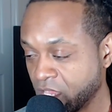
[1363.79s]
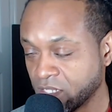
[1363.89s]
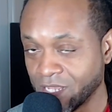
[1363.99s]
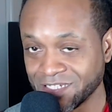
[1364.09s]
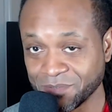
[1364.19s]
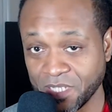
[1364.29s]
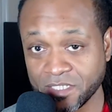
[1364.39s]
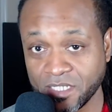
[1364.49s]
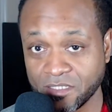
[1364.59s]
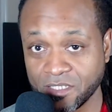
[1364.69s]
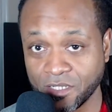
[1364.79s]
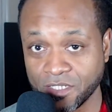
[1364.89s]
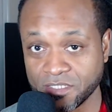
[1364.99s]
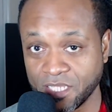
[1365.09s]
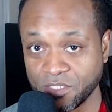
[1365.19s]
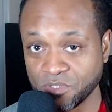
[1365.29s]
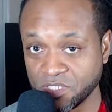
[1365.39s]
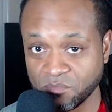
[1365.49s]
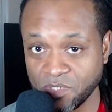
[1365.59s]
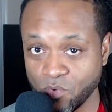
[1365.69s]
9 times out of 10, they're going to say you
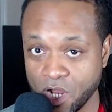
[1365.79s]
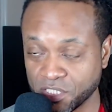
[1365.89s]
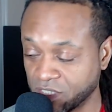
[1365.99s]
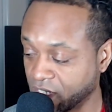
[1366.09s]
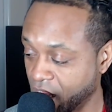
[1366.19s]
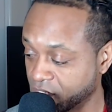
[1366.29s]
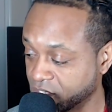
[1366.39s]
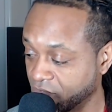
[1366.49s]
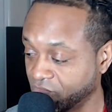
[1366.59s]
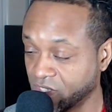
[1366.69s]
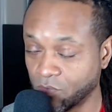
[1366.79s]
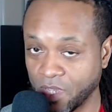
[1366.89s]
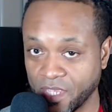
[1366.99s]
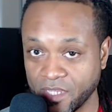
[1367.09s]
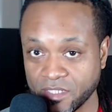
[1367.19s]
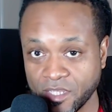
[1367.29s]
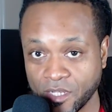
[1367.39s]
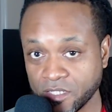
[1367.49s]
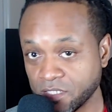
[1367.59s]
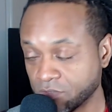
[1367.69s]
shouldn't be watching that kind of stuff anyway, and they're
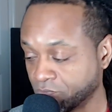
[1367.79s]
going to